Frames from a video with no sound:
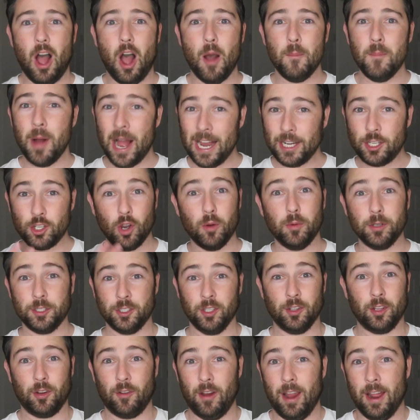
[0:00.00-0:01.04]
my jaw was
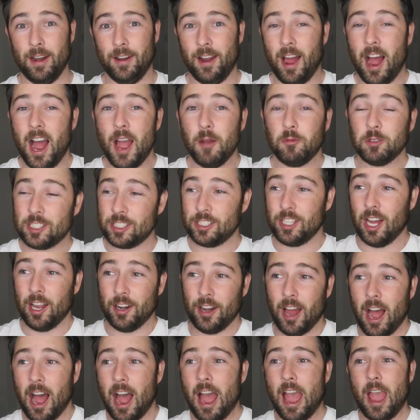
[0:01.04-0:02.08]
on the ground. I was
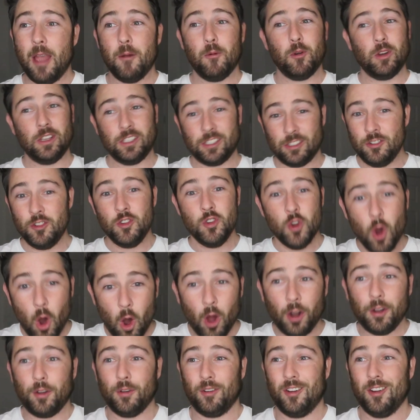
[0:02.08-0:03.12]
stunned. I was
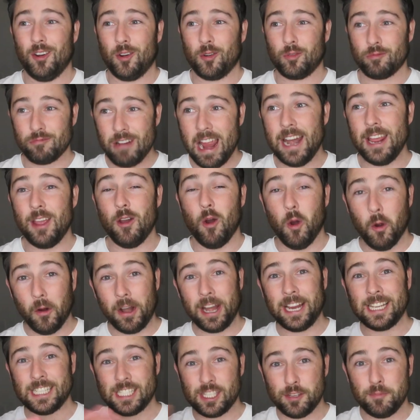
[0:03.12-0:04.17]
not ready or
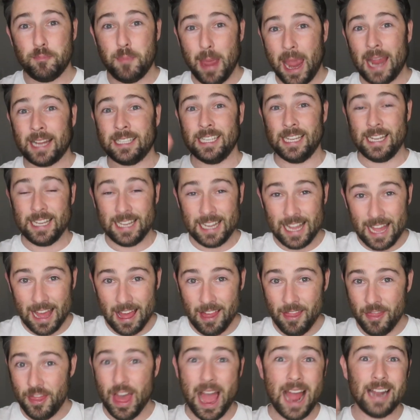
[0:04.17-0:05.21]
expecting
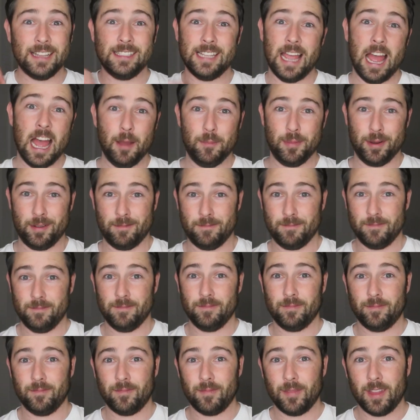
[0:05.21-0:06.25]
that to happen.
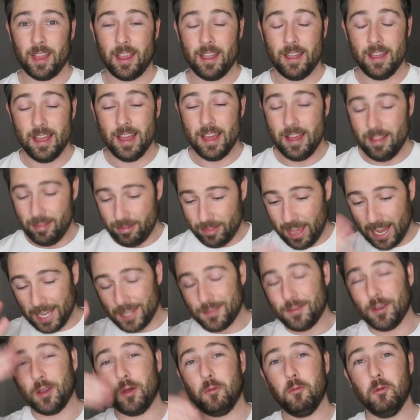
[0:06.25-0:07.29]
Thanks
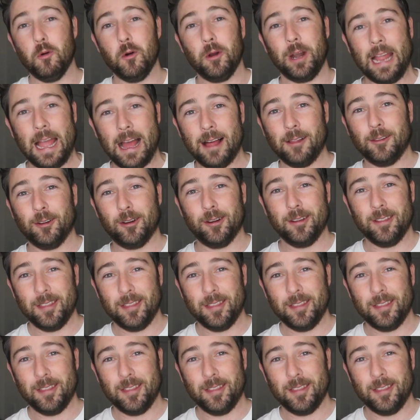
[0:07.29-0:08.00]
for the warning, Outlaw.